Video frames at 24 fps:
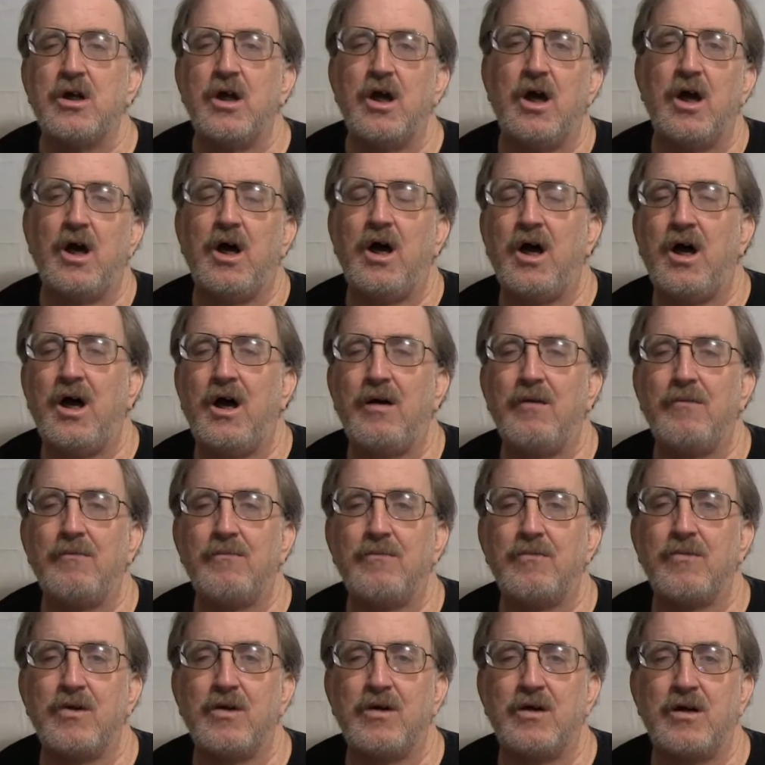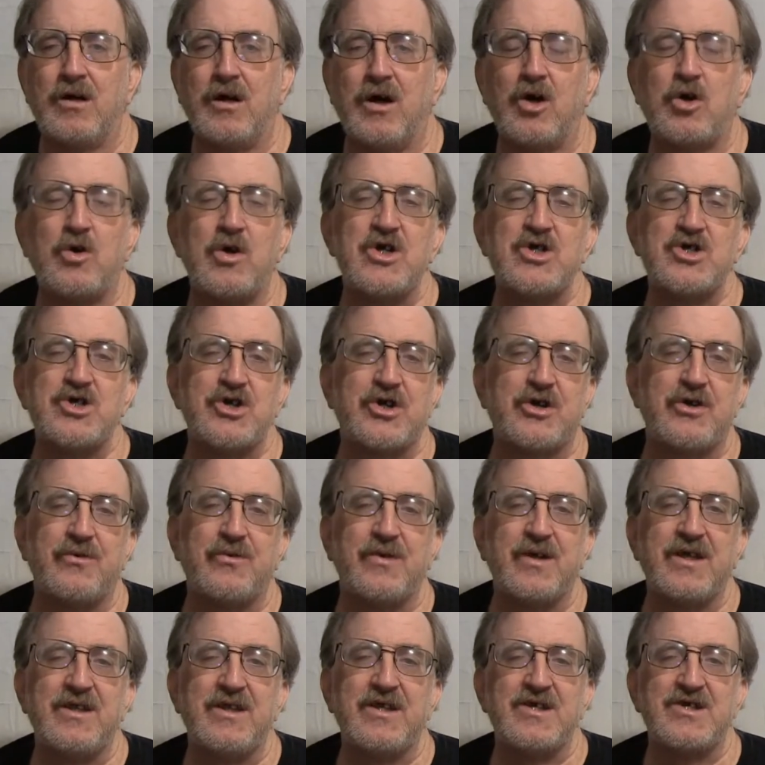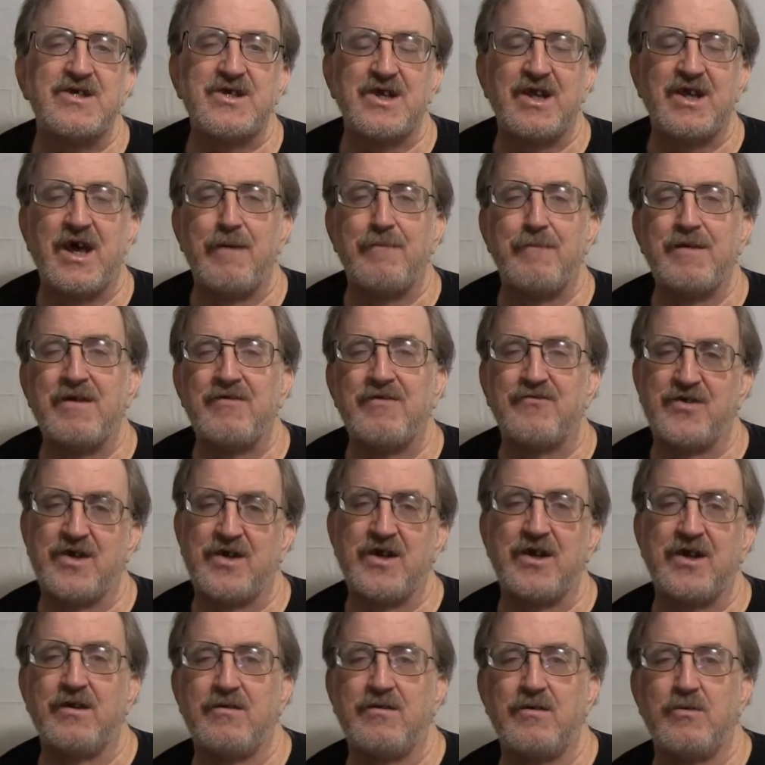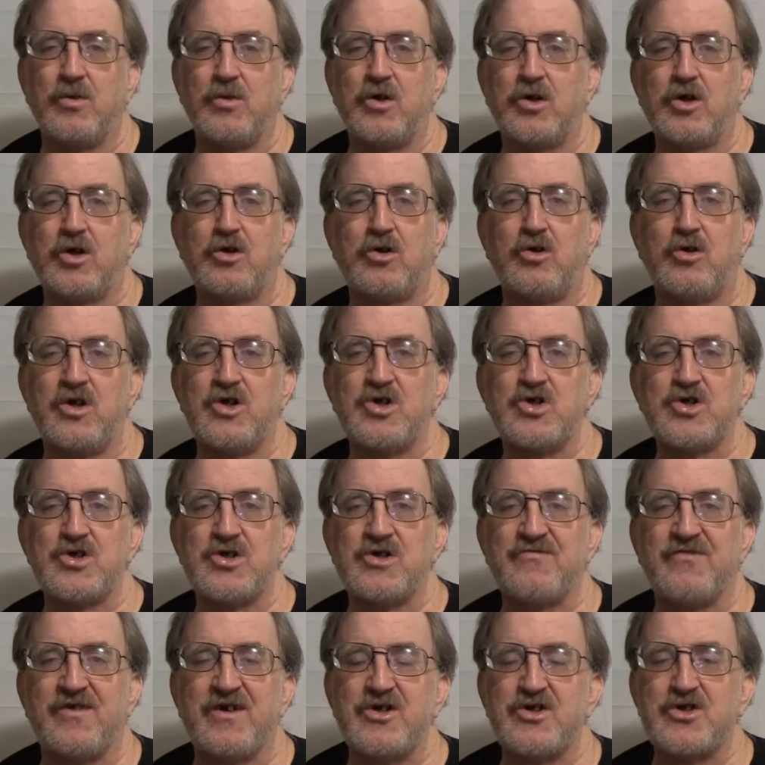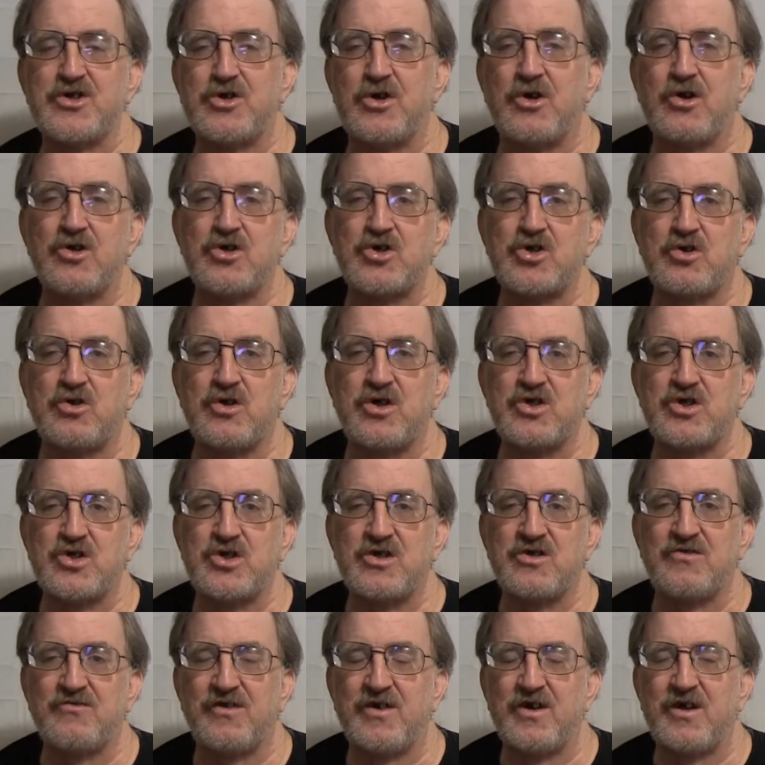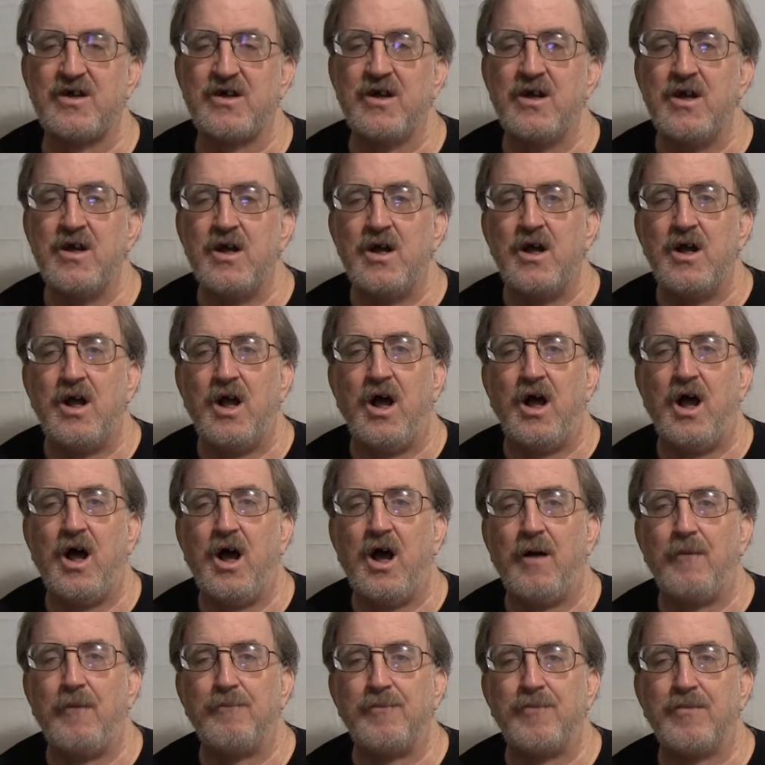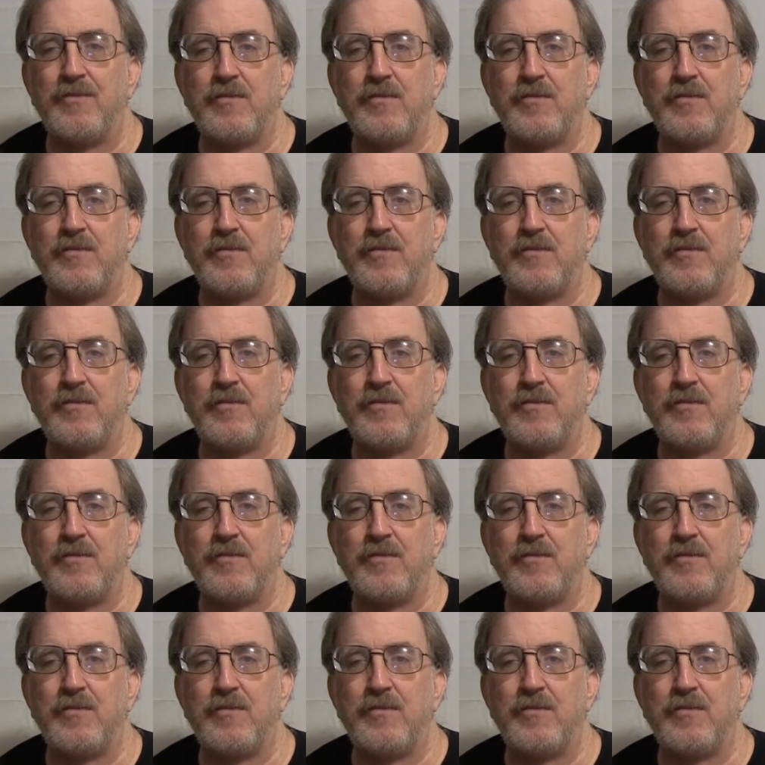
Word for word: Um, a Christian could read this and not be offended. We're Christians, very staunch Christians, very um,